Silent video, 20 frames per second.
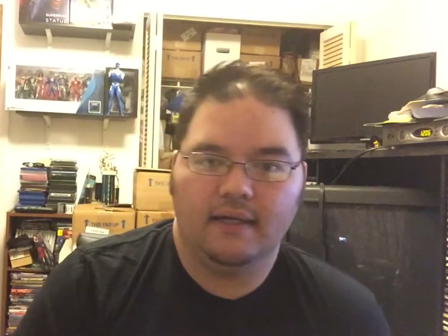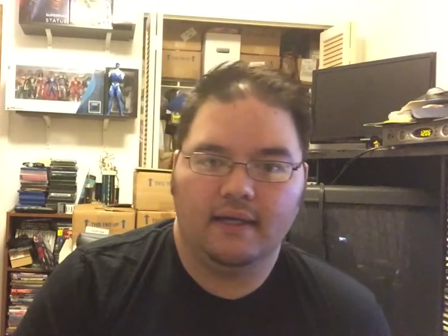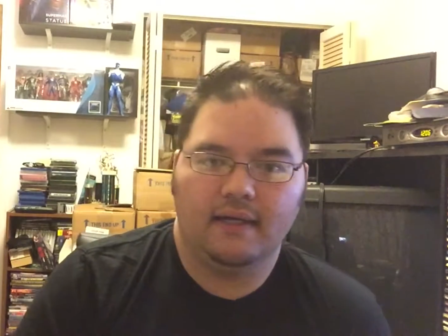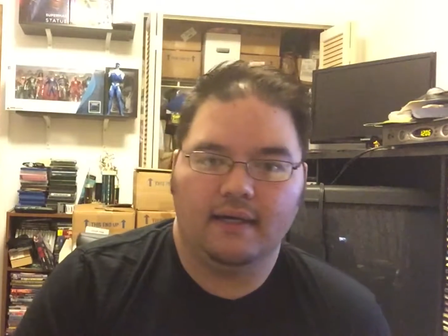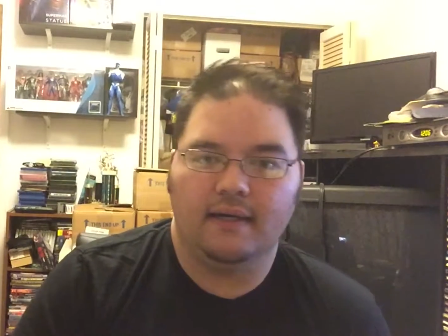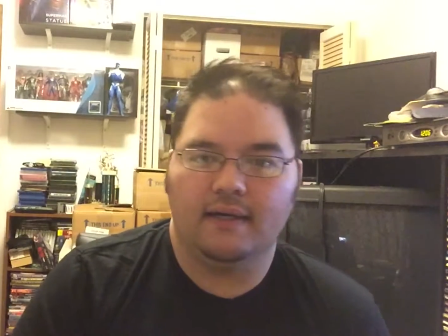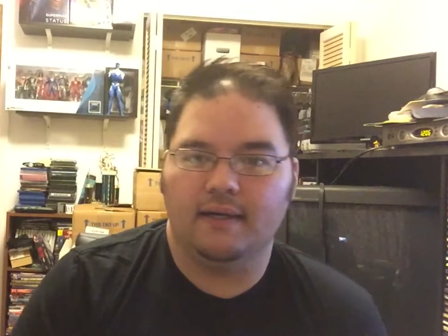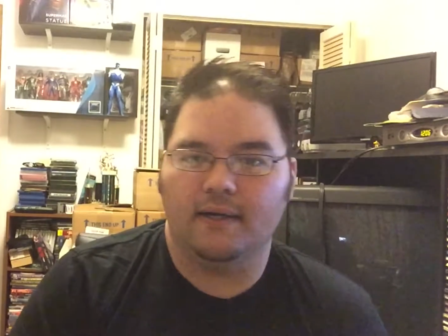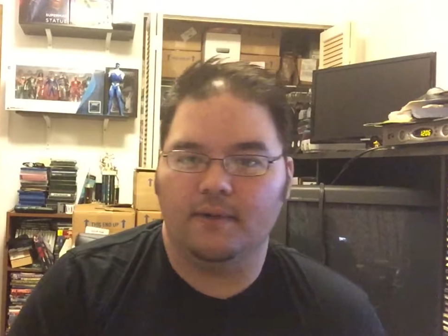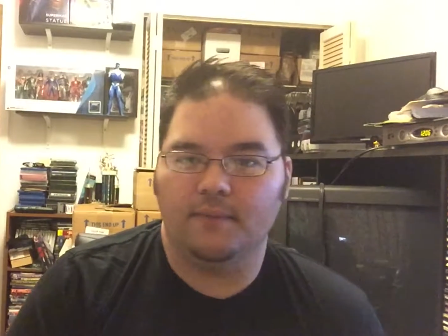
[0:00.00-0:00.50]

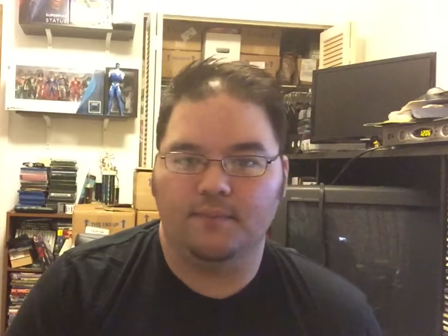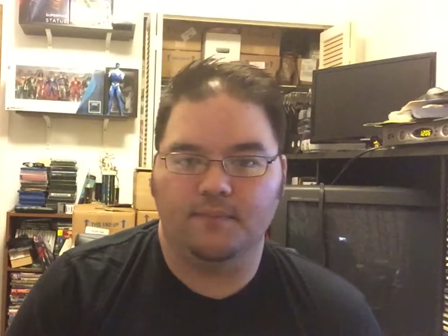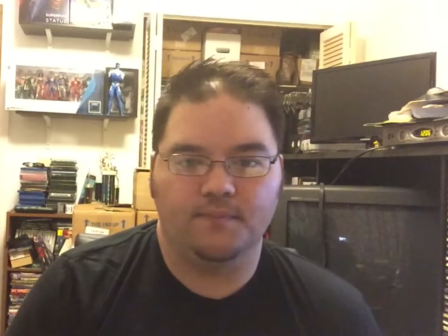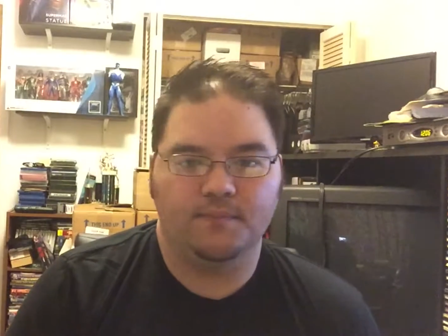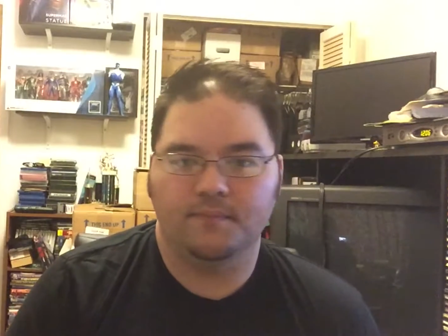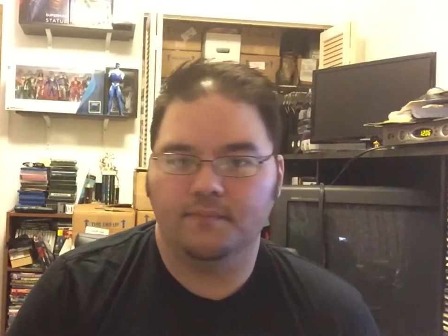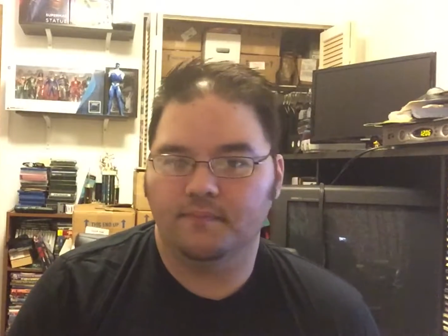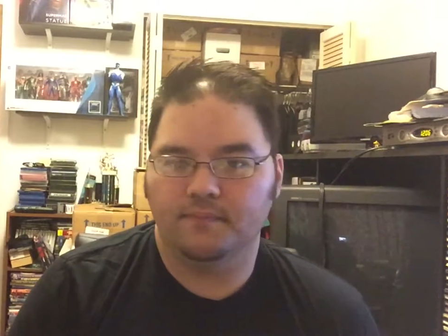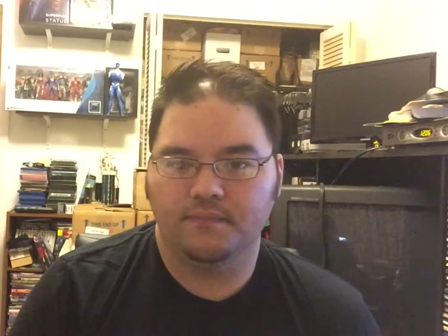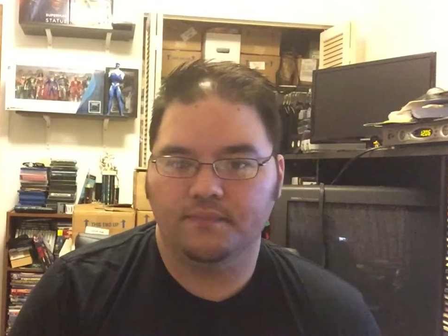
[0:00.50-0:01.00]
Um,
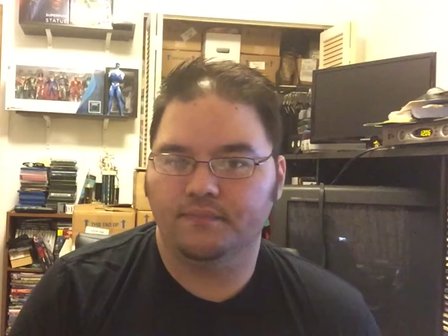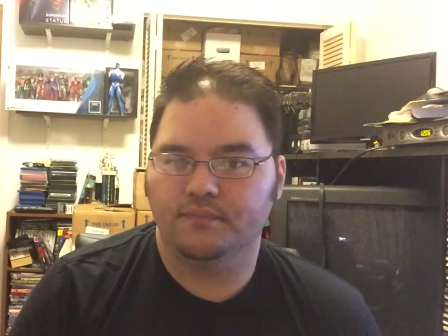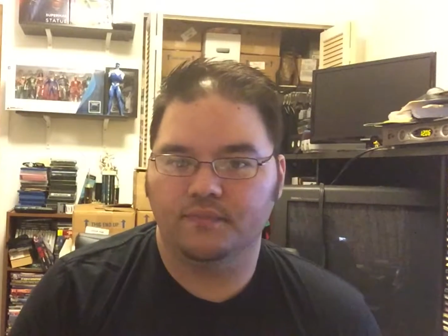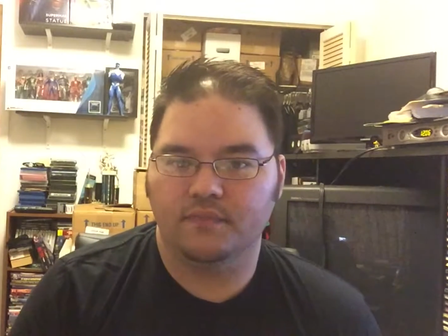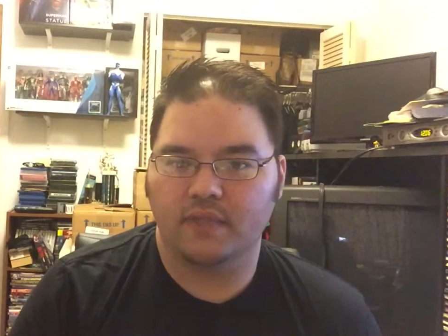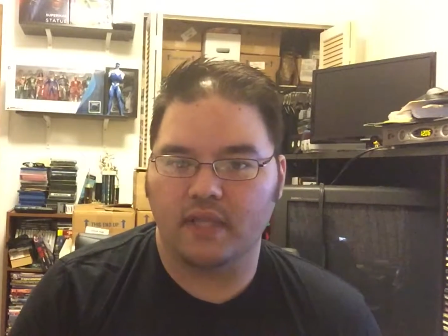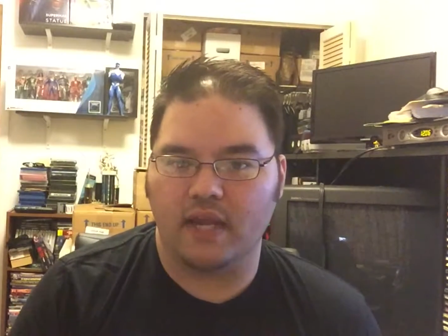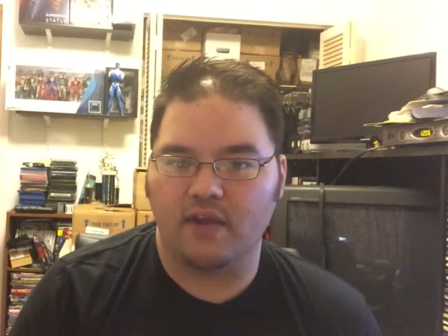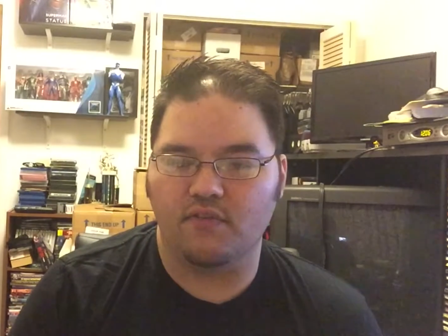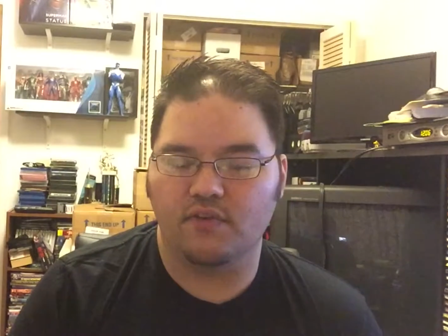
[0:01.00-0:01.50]

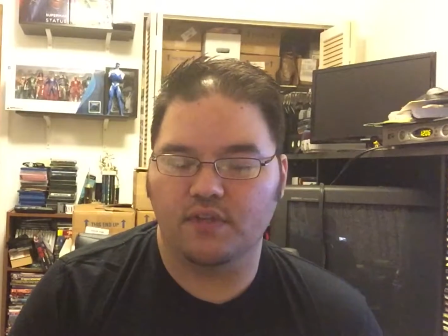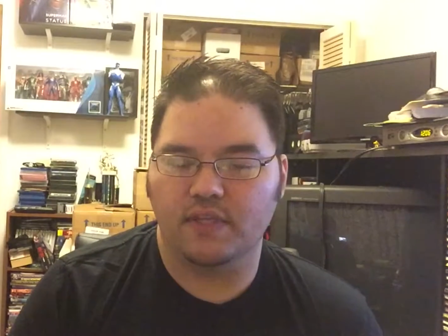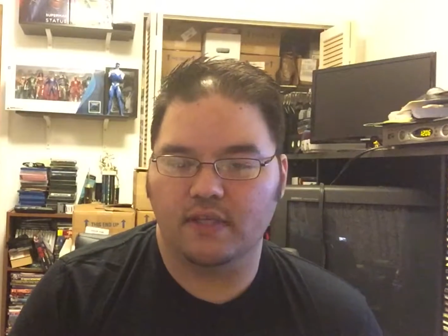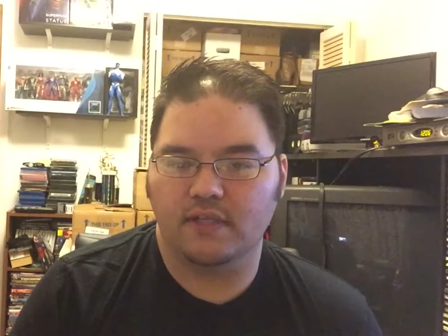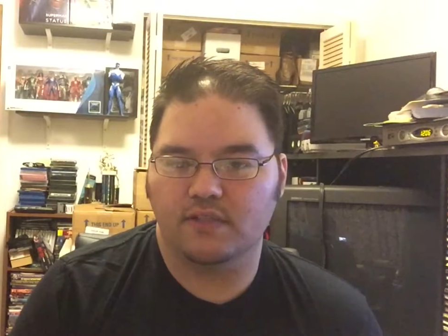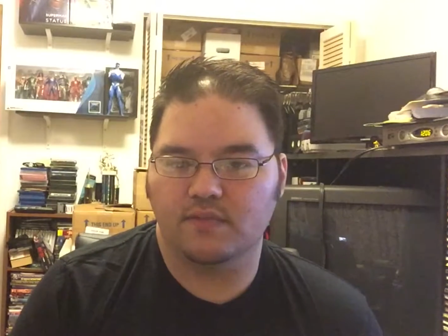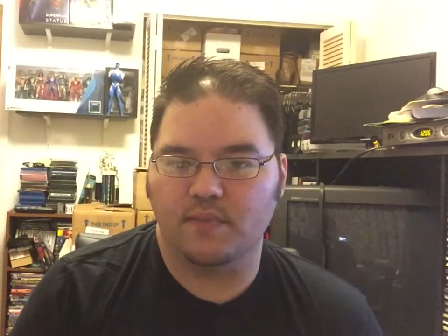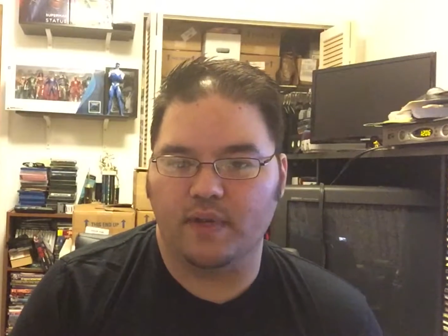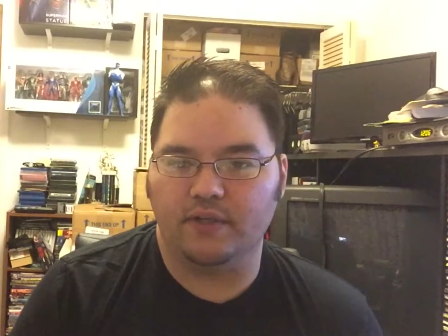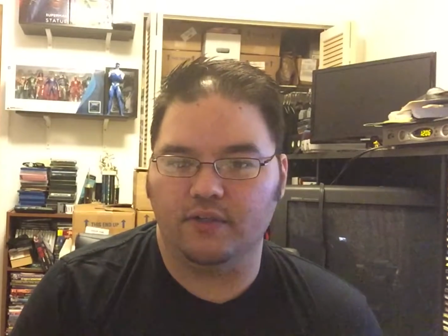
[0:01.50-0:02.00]
Everything
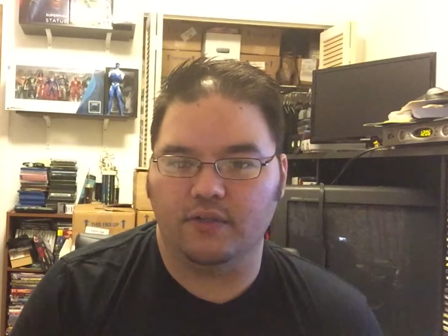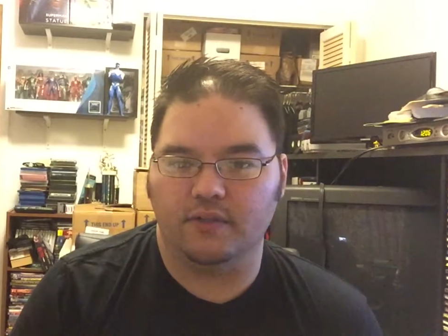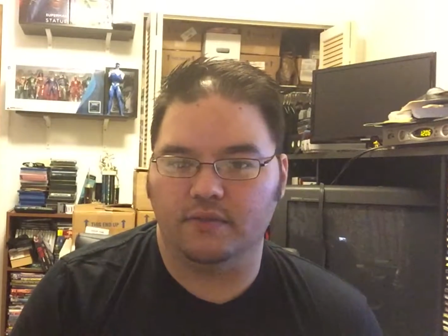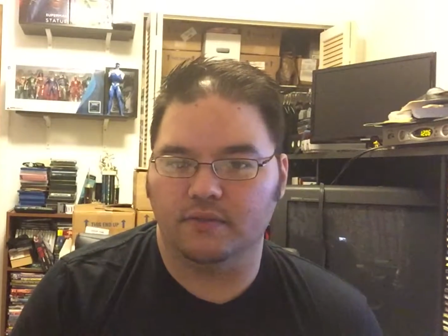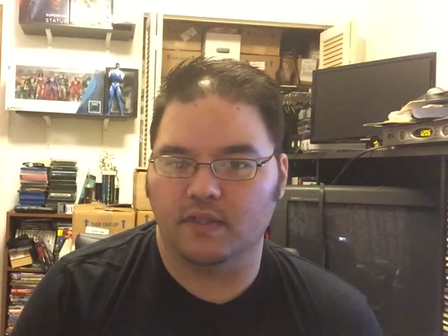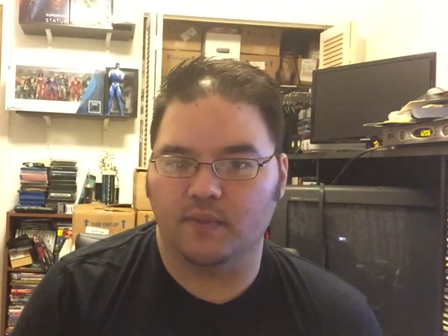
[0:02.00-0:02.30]
is better